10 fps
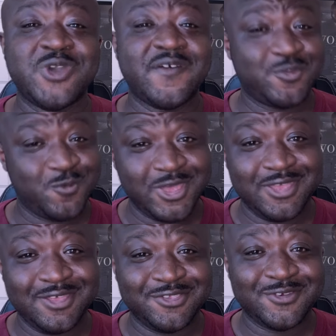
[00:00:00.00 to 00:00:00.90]
have to
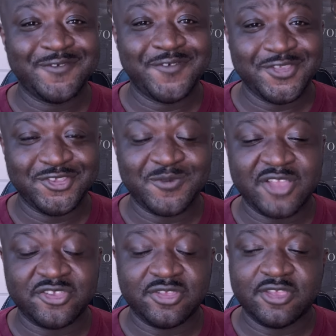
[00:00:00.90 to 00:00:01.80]
wait until I finish
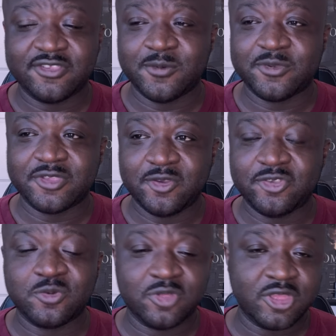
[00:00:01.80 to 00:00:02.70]
watching this. It was
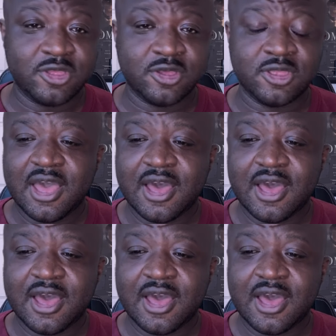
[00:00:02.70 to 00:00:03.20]
really good.